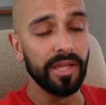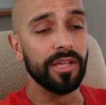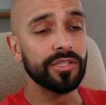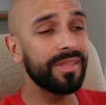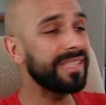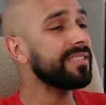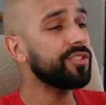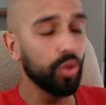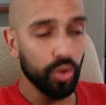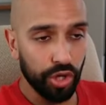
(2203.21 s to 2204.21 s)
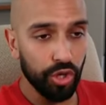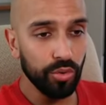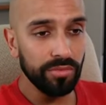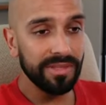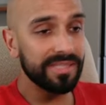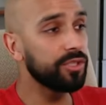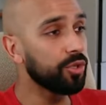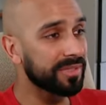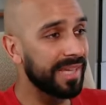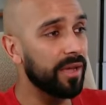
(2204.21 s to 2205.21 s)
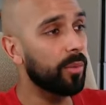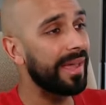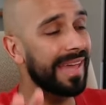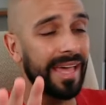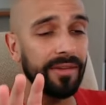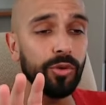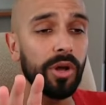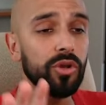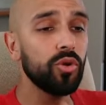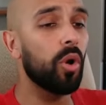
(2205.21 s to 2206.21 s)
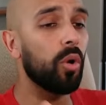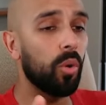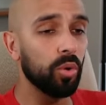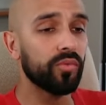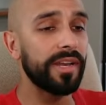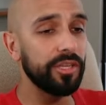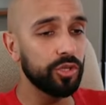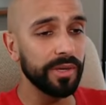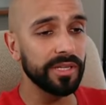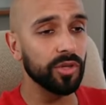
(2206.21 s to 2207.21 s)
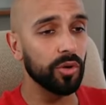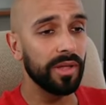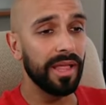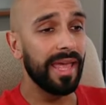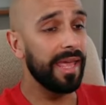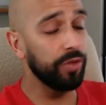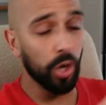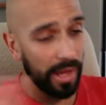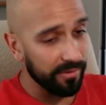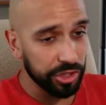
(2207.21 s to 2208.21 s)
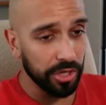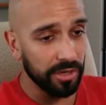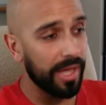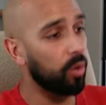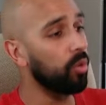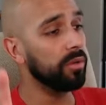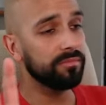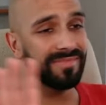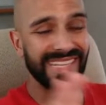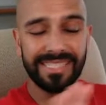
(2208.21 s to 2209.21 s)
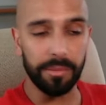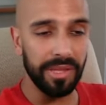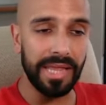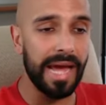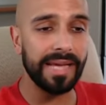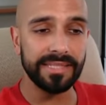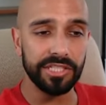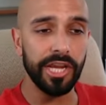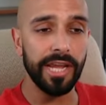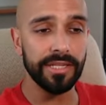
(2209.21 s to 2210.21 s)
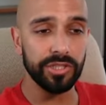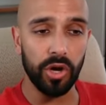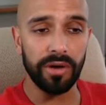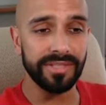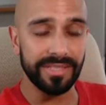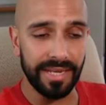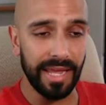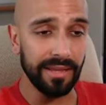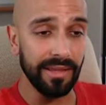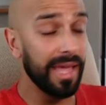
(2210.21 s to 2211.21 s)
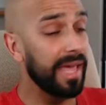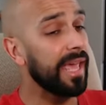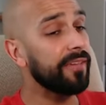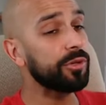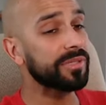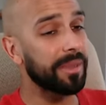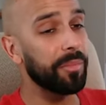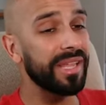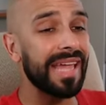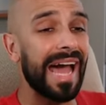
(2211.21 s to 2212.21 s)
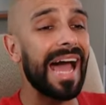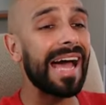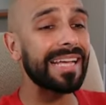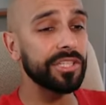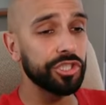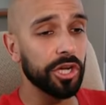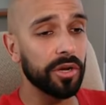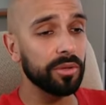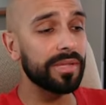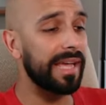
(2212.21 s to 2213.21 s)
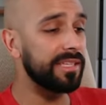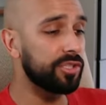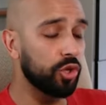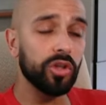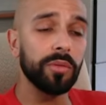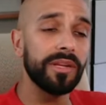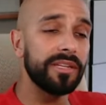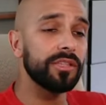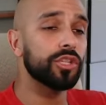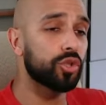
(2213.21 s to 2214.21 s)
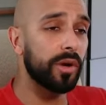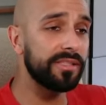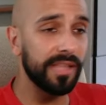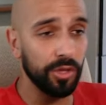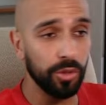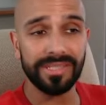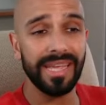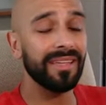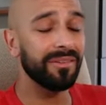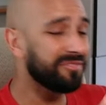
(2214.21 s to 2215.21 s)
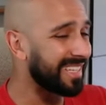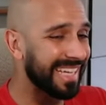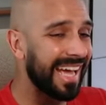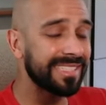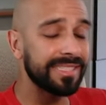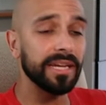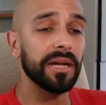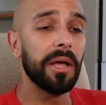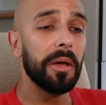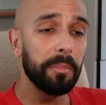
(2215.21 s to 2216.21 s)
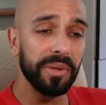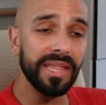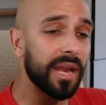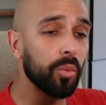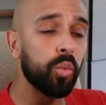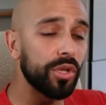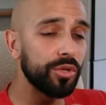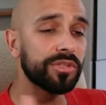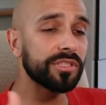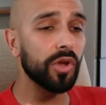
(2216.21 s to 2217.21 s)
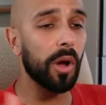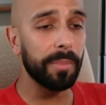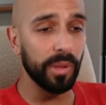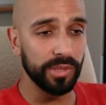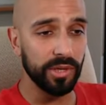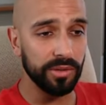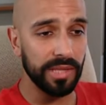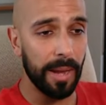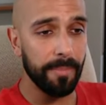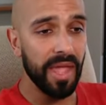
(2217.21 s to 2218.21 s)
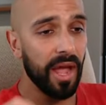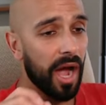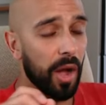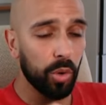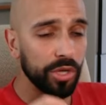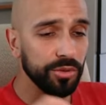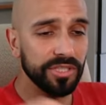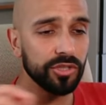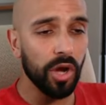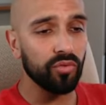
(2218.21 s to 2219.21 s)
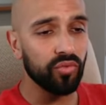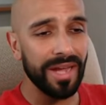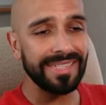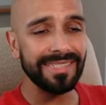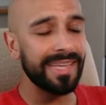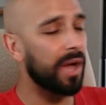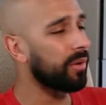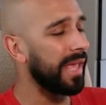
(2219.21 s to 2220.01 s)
So this is your cue. This is your takeaway, that if you are not already doing so, if you don't have a journal at all, that's something that has to change after today. If you're somebody that has a journal that is documenting the trades that you are taking, fantastic. But then I want you to start building on that. I want you to start writing down.